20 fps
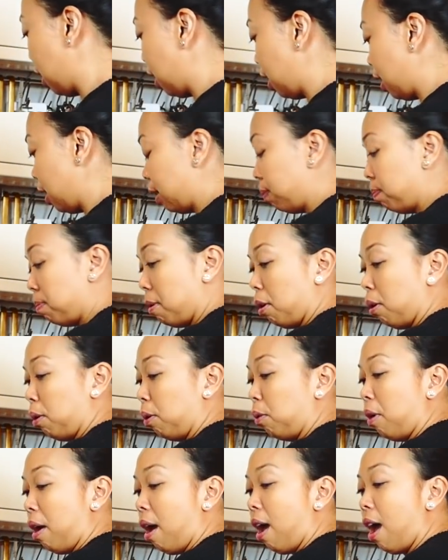in this
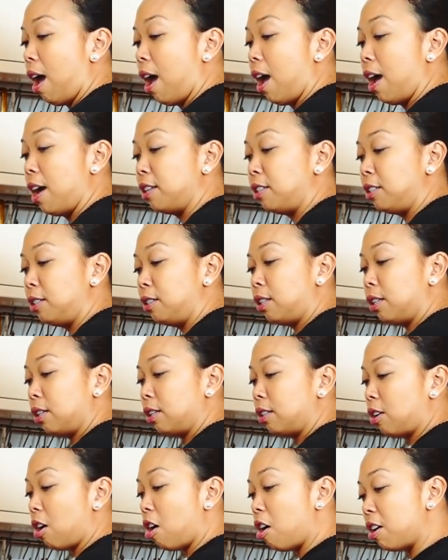bowl and
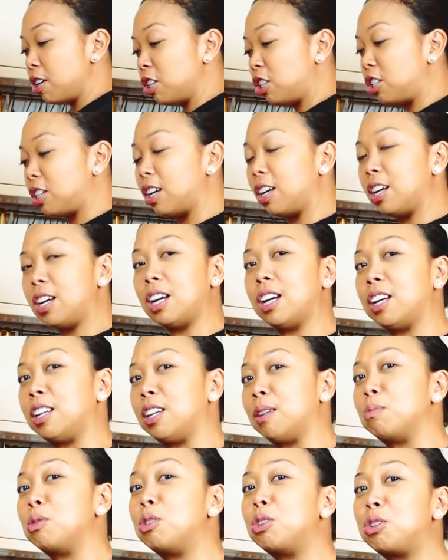garnish it,
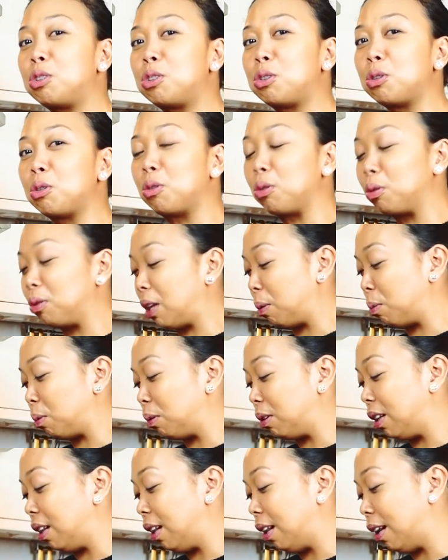and I'm sure they
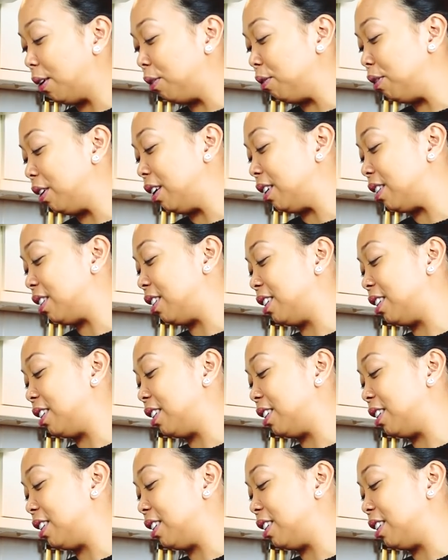would love it.